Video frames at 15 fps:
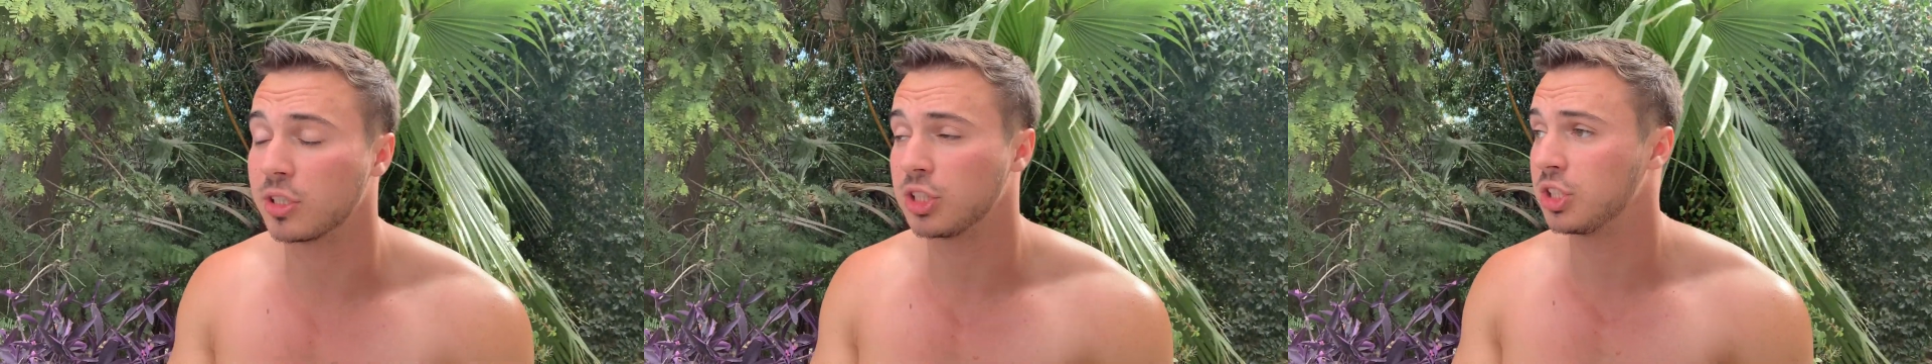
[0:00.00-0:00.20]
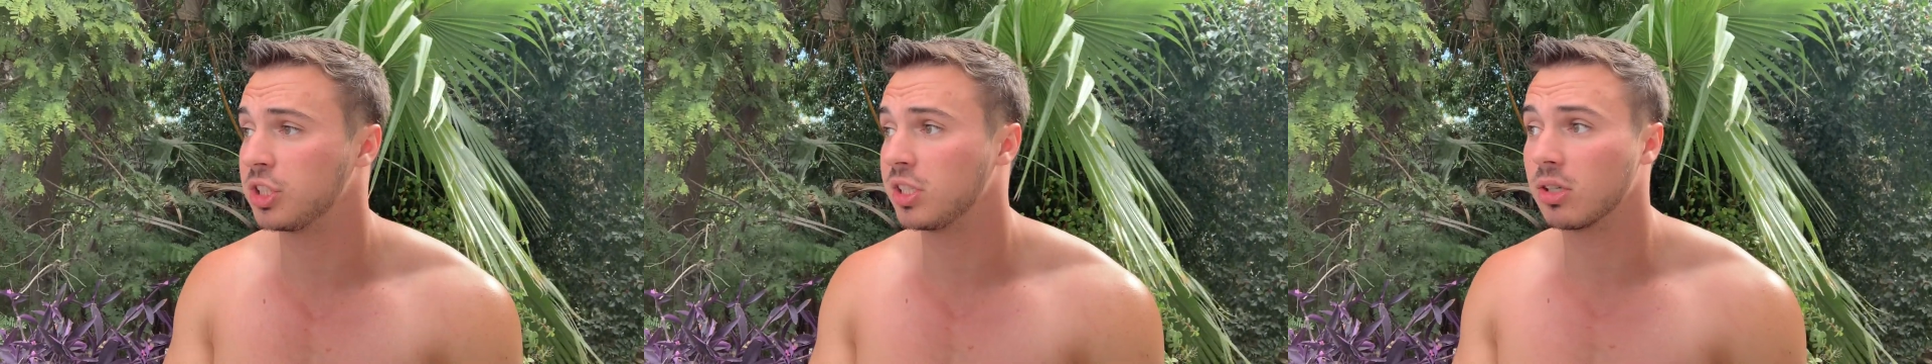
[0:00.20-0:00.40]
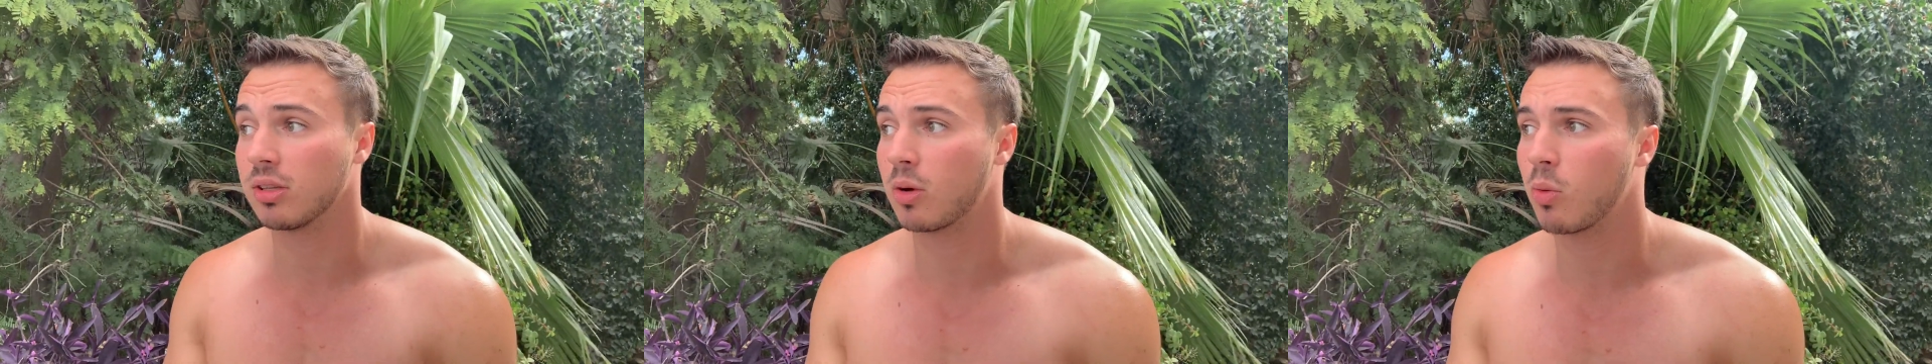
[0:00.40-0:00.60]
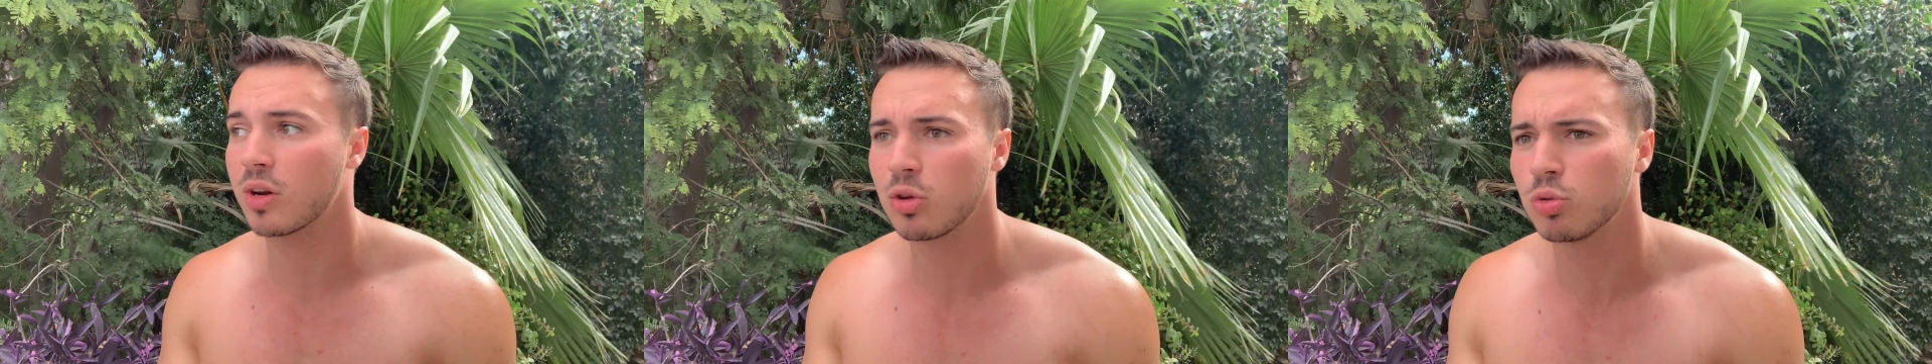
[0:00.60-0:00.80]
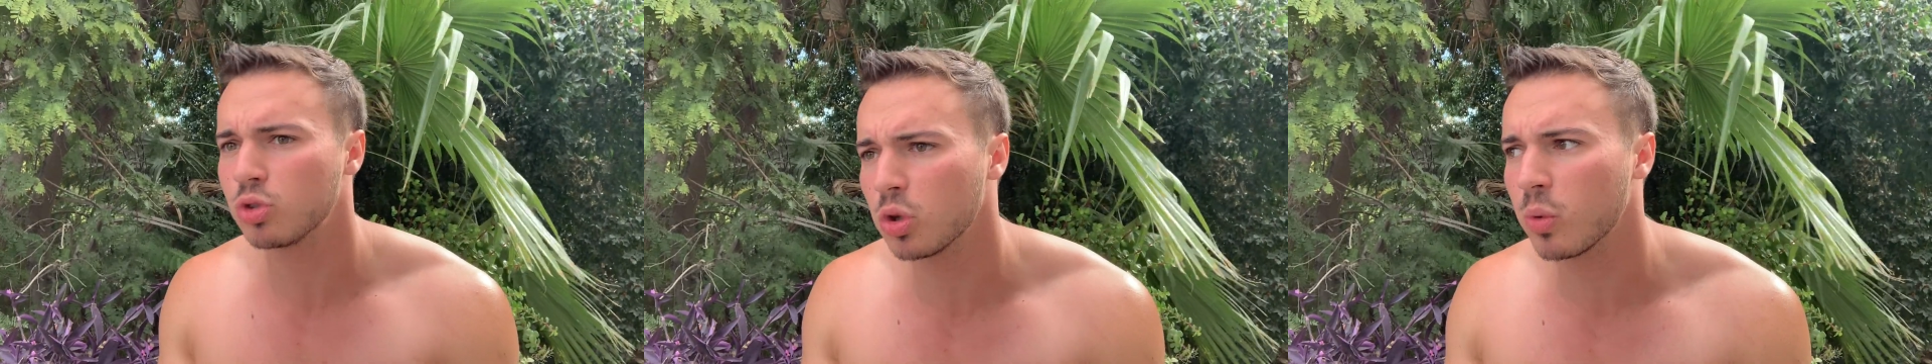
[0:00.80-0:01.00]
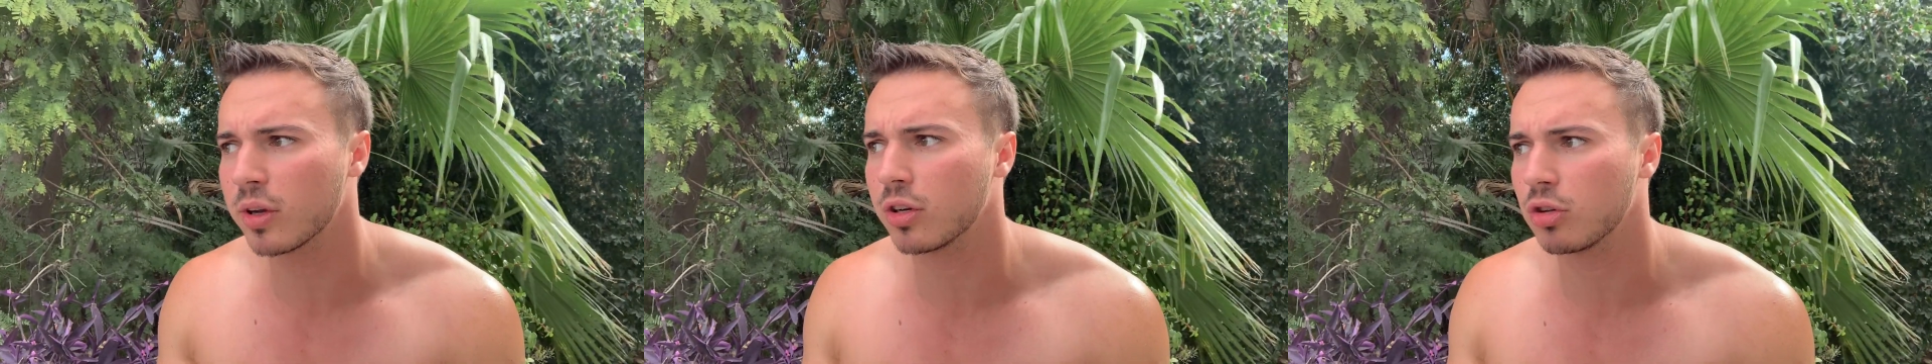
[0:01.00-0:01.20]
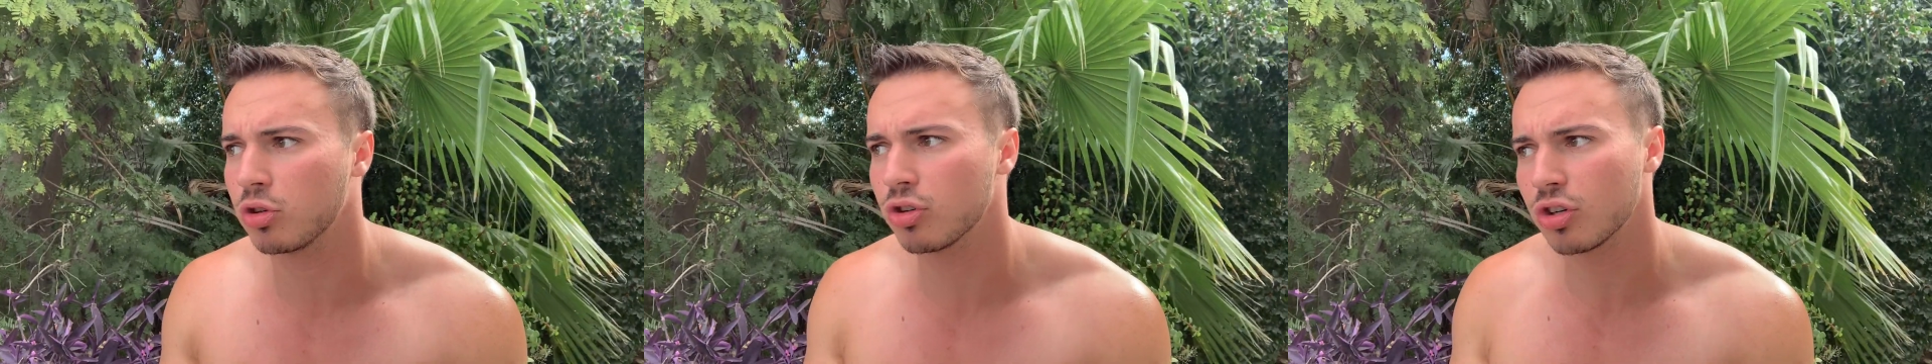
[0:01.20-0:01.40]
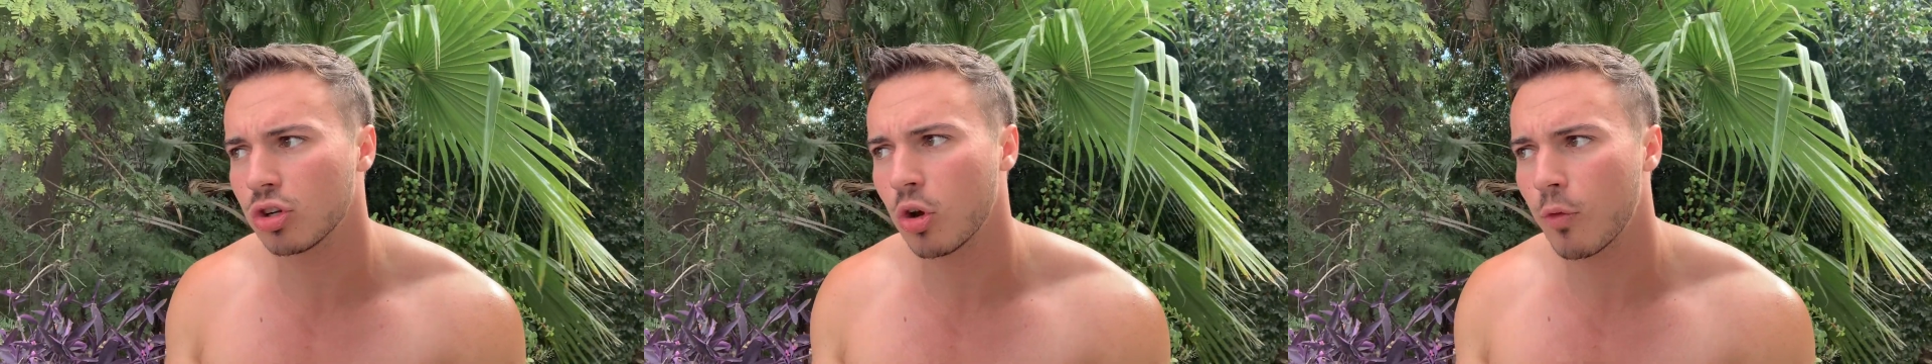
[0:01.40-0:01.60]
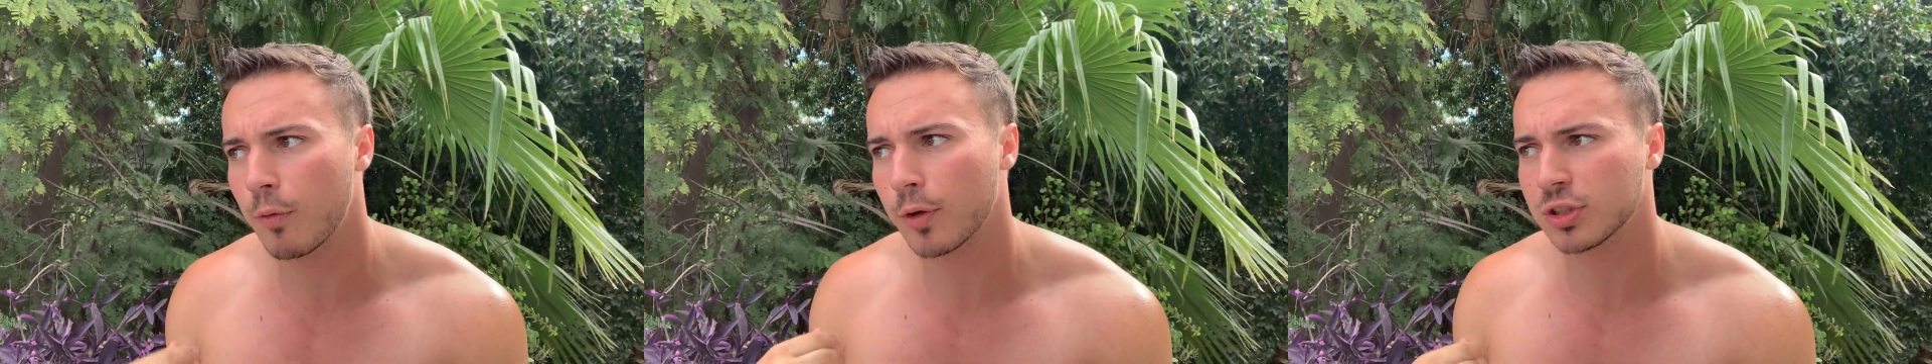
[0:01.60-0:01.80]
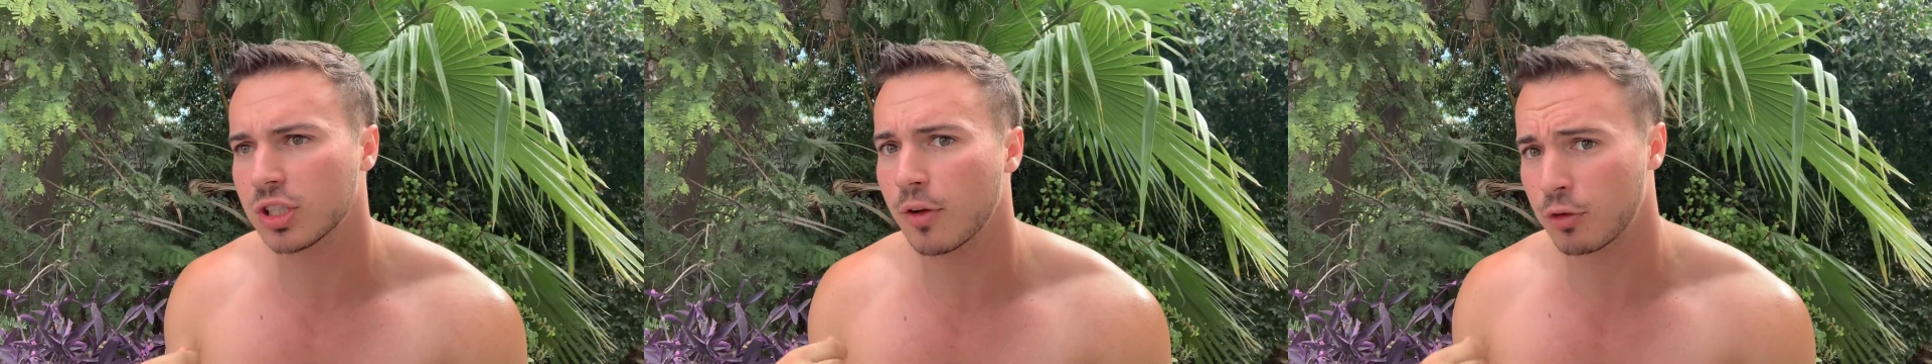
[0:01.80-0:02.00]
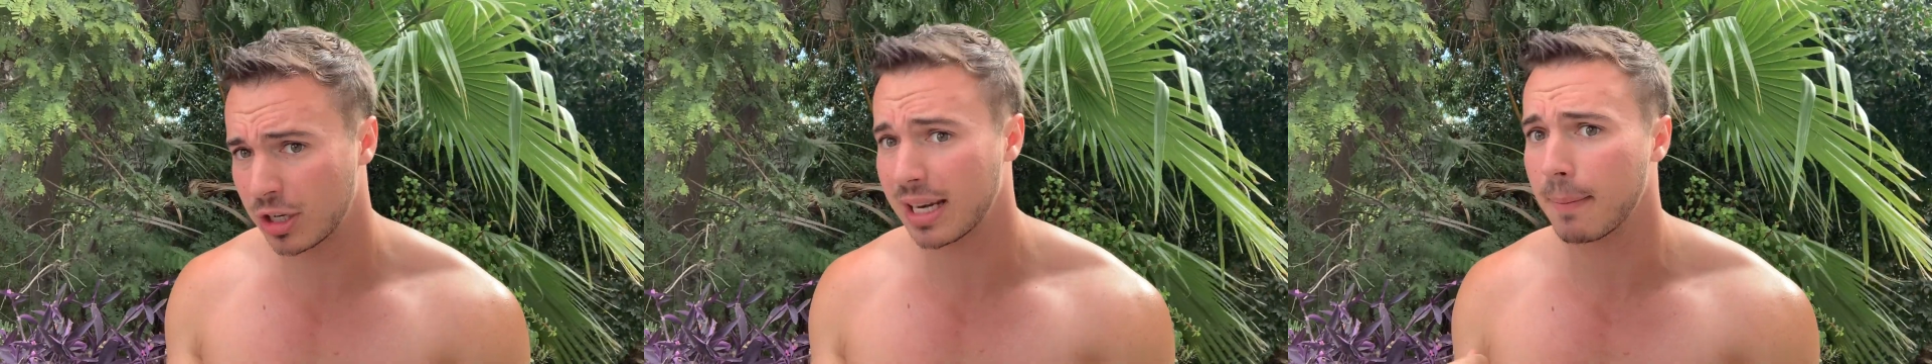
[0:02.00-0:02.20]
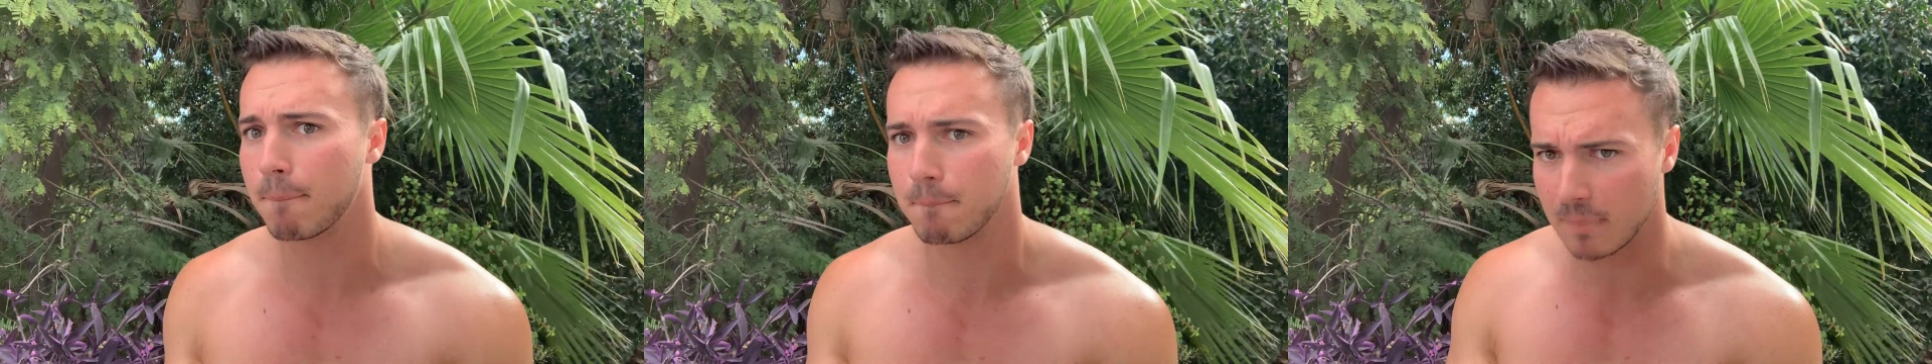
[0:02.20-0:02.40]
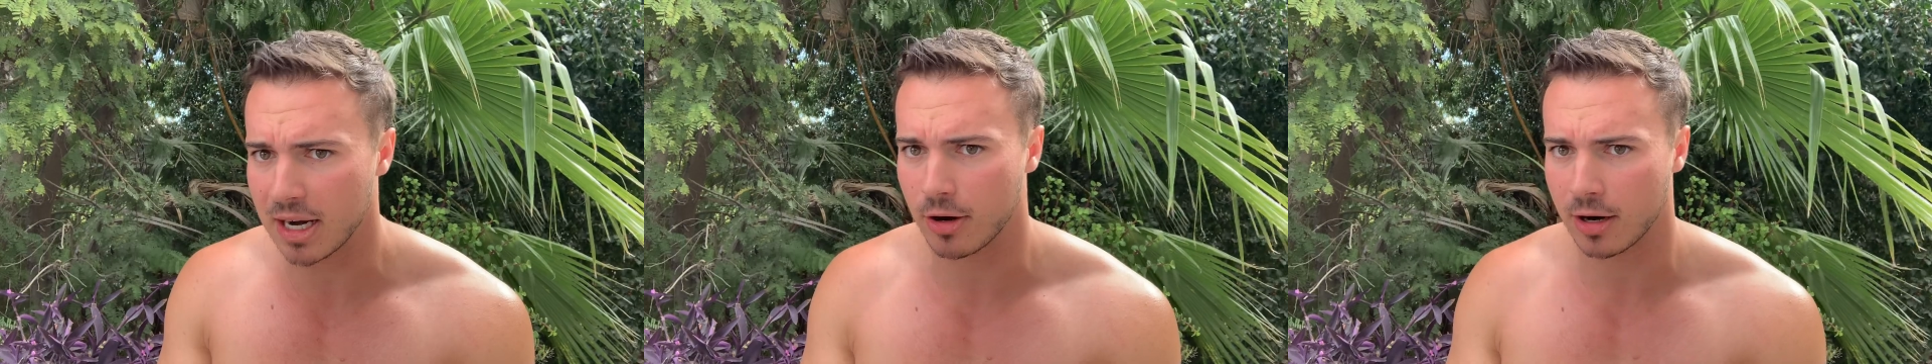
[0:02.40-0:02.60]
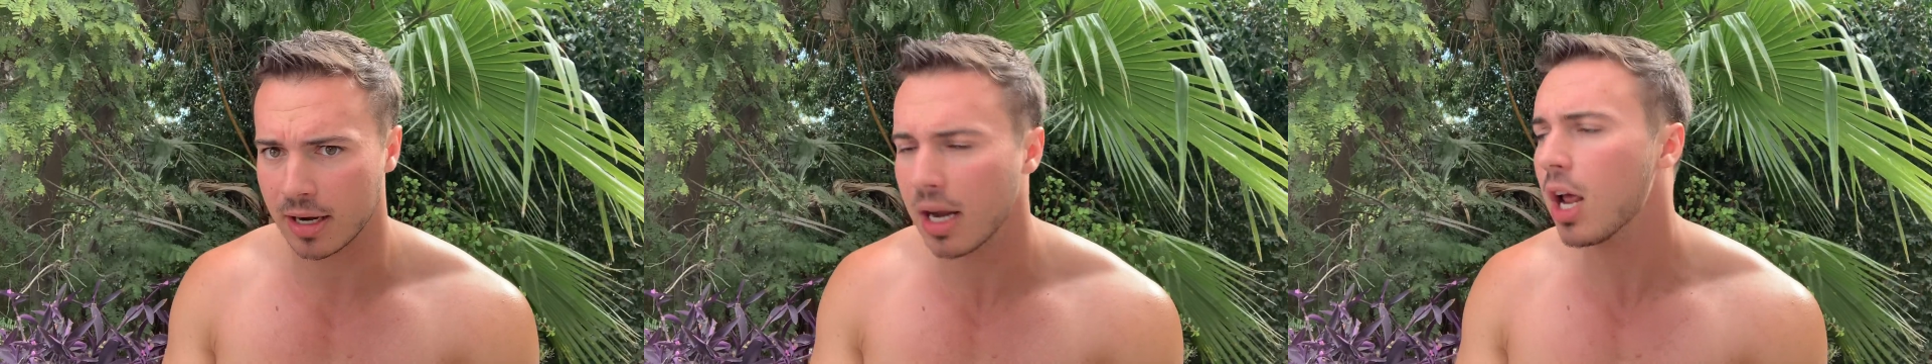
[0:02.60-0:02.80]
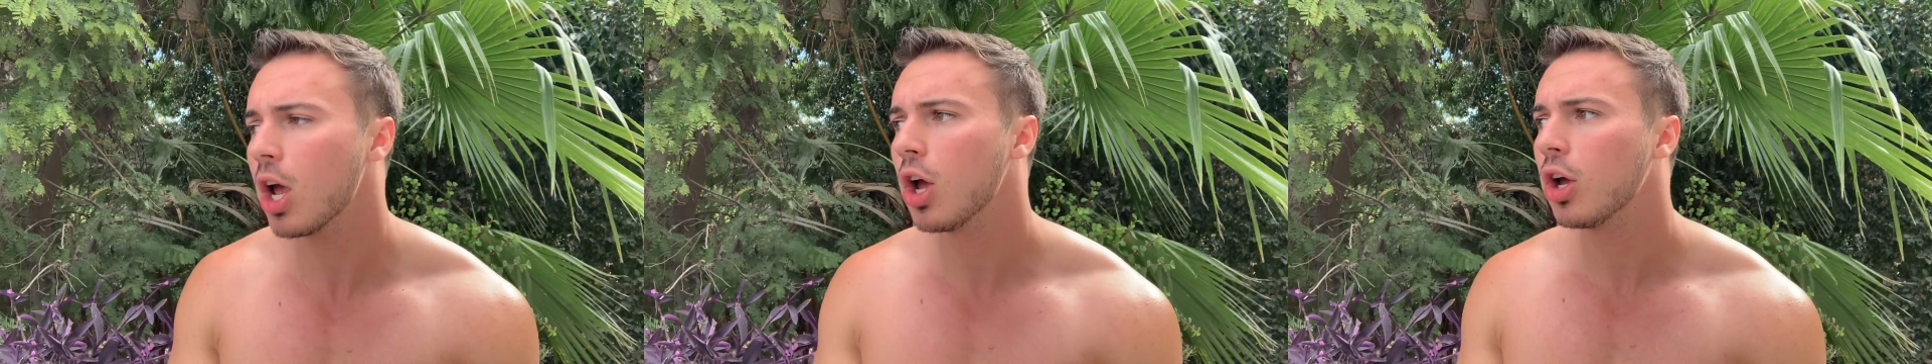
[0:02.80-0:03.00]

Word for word: She's still like, what are you doing? First off, you're getting married.